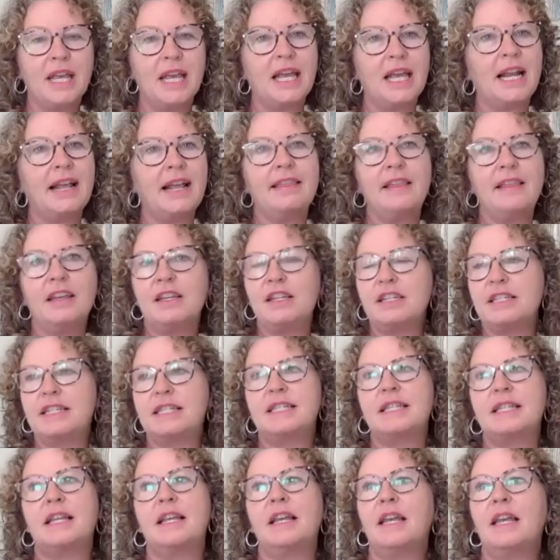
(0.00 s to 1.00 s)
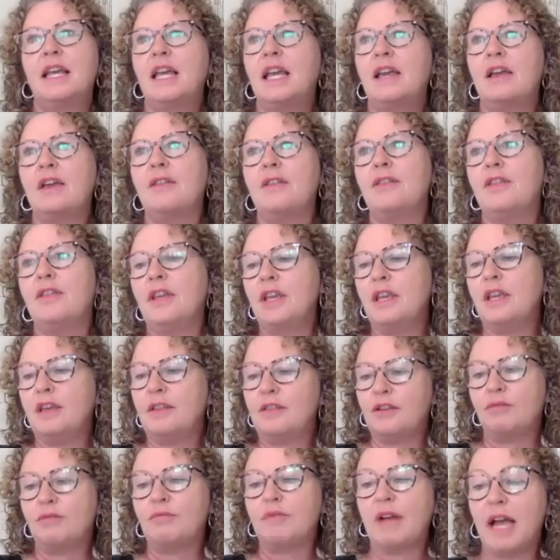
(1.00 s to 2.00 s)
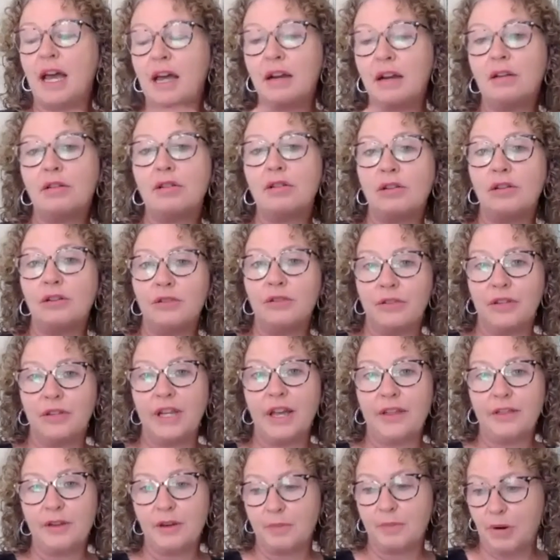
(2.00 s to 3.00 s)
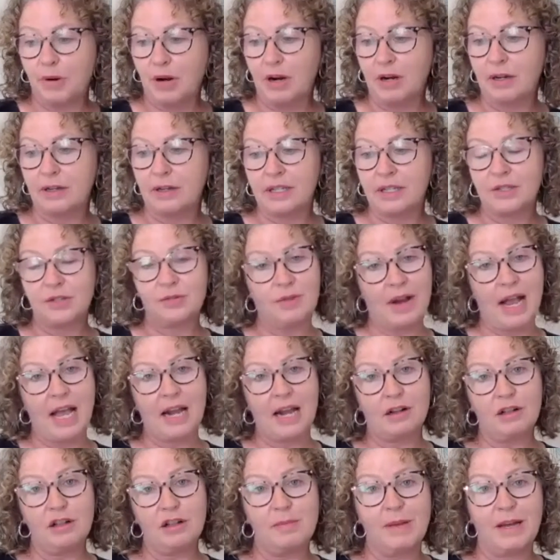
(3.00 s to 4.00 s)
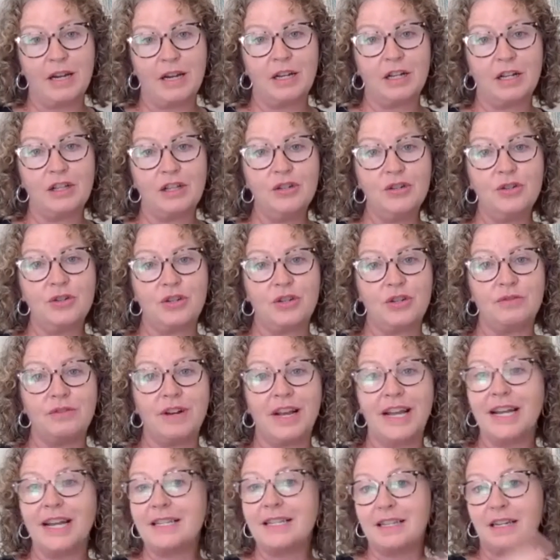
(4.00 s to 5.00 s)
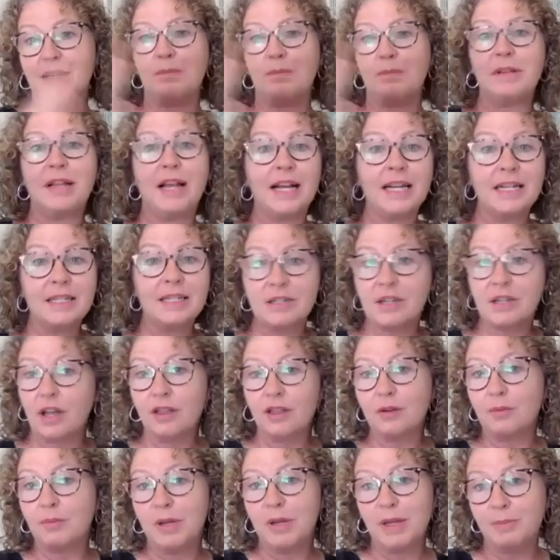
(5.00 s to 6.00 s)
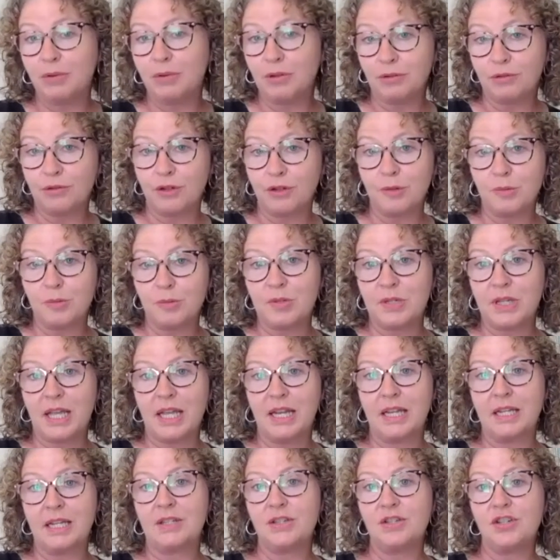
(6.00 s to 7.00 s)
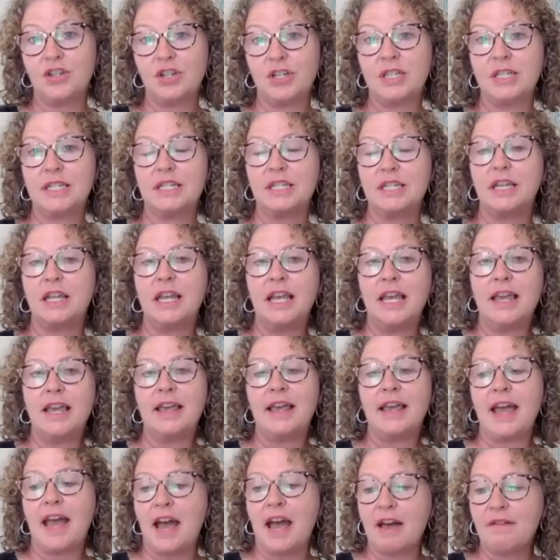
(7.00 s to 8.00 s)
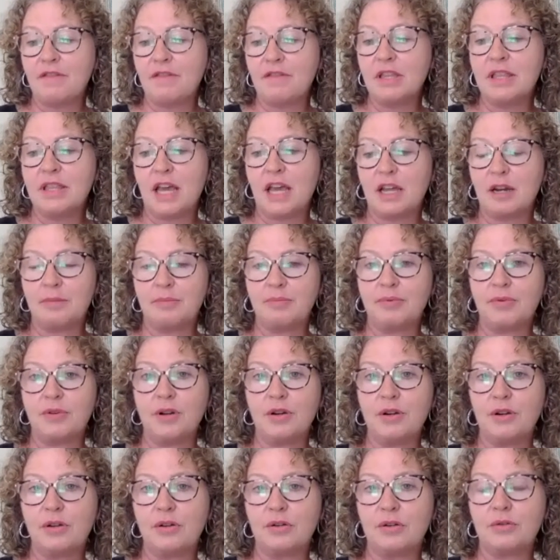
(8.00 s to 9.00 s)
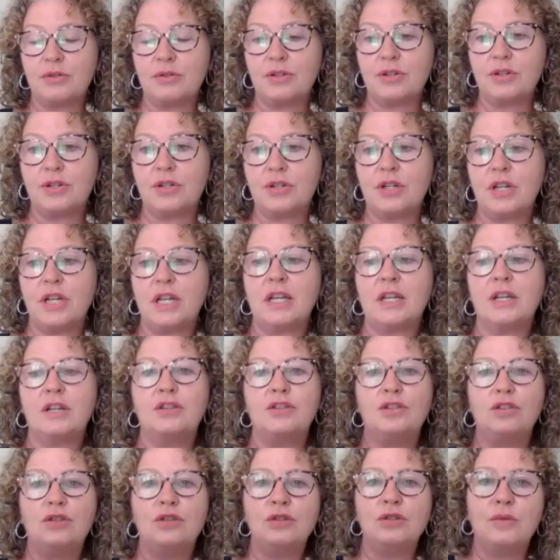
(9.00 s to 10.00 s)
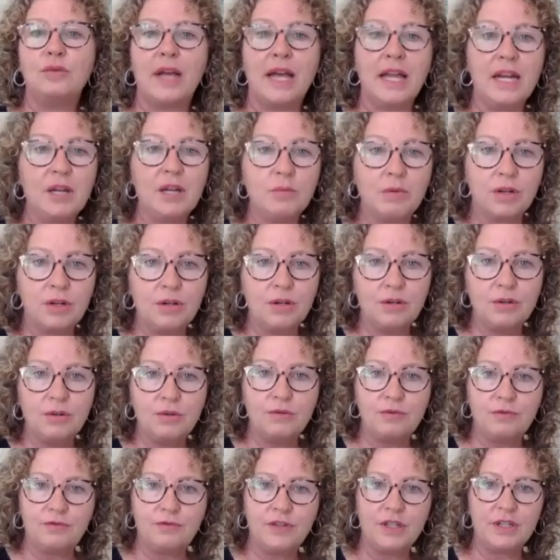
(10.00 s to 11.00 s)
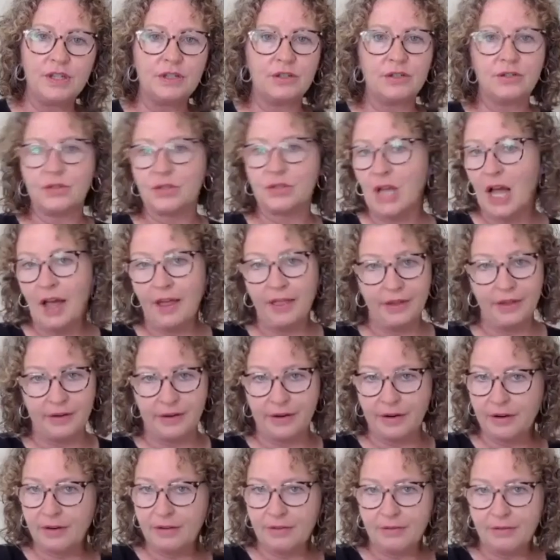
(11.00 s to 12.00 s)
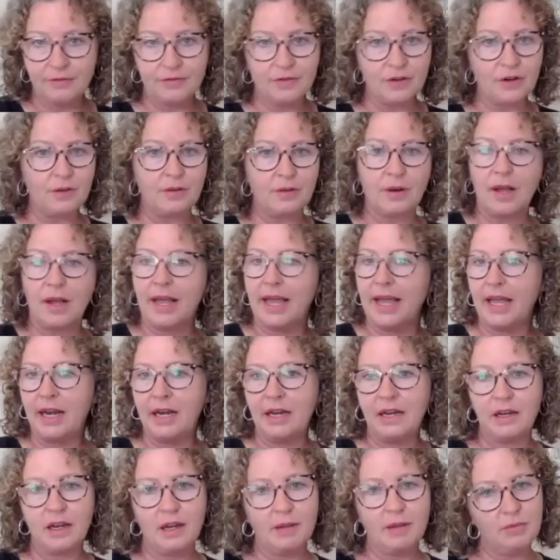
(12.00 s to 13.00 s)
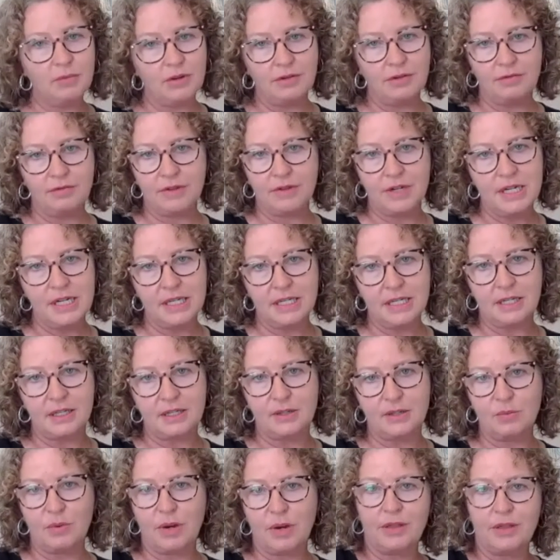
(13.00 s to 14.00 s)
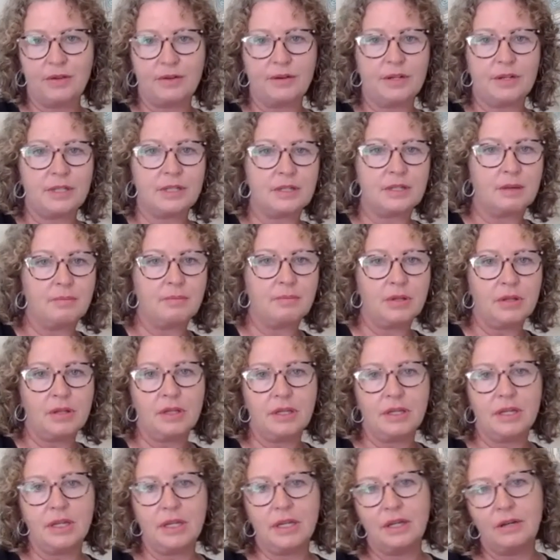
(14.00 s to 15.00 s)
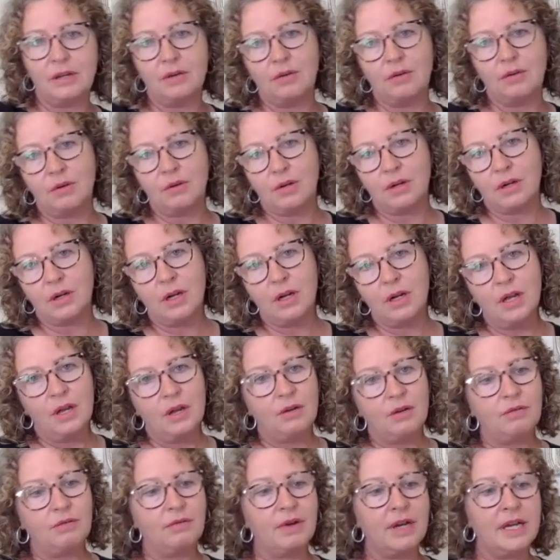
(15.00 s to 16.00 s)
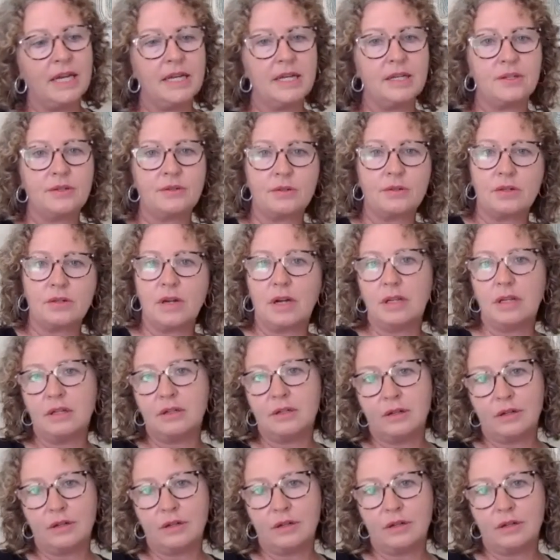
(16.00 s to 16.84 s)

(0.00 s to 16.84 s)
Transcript: I think the other part that's radical about inclusion, right, is it applies to other people groups, and it's just having that approach to anyone who feels other for any number of reasons, whether it's ability or race or color or